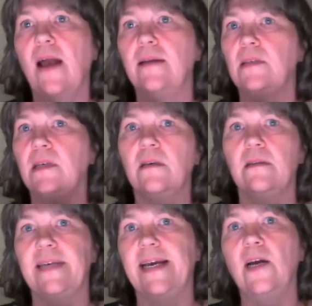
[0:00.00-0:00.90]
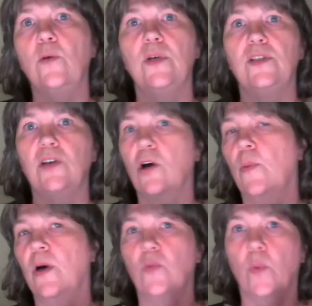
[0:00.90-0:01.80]
I think there we talk
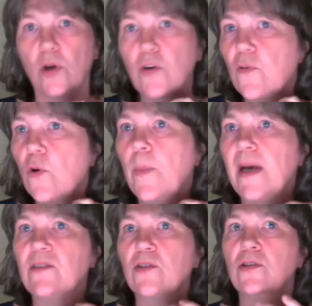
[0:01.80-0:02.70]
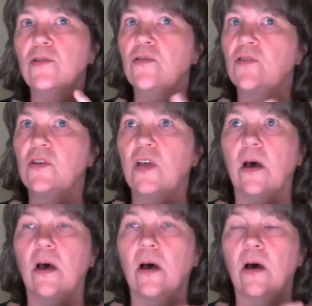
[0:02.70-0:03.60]
about workflow patterns.
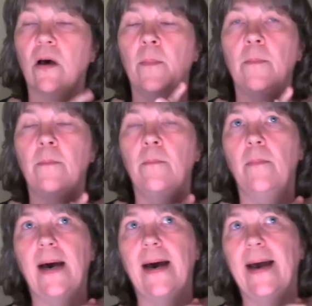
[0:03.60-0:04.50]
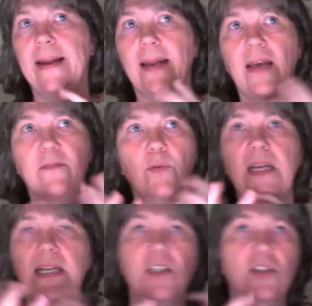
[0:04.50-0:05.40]
I never
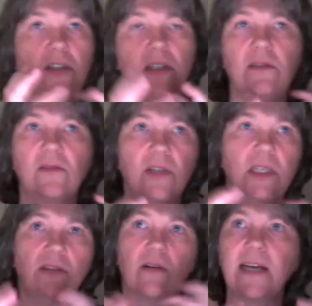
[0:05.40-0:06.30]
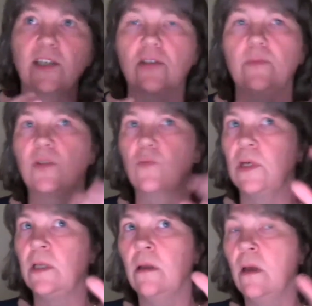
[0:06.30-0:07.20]
really studied the interaction
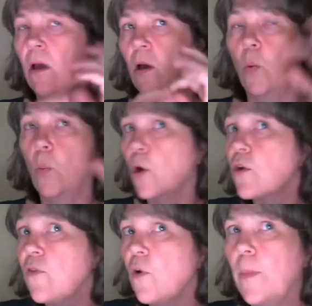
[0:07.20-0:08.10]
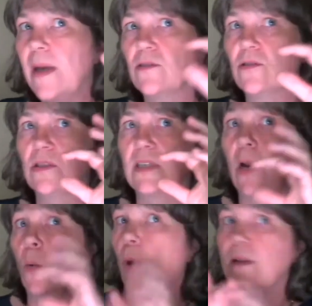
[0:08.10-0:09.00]
between workflow patterns
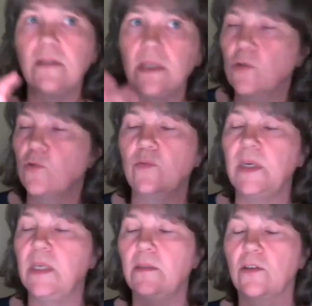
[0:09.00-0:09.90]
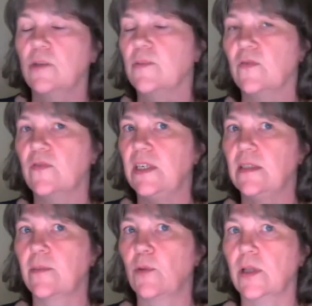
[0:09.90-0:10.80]
and what this could mean in terms of
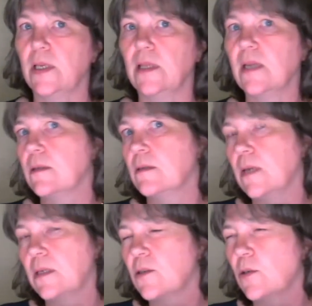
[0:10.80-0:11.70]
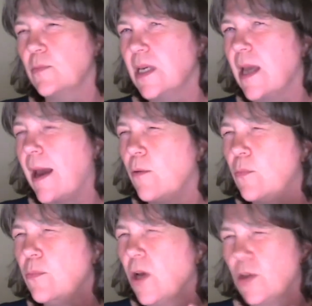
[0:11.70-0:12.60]
data modeling. That's something I
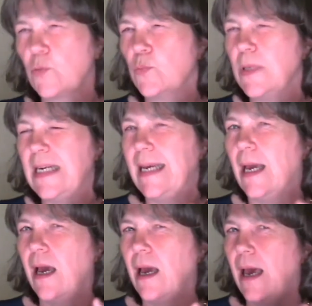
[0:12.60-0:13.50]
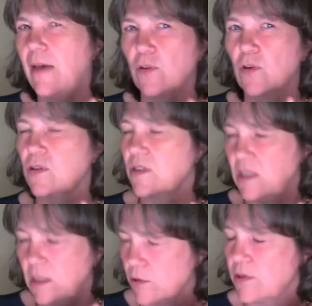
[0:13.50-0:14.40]
have not really ever
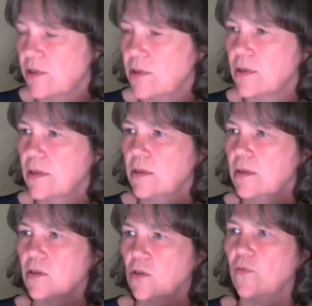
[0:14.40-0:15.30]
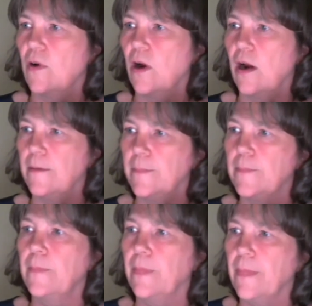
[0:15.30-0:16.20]
considered so far.
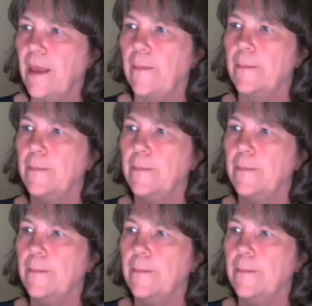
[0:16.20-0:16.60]
Yeah.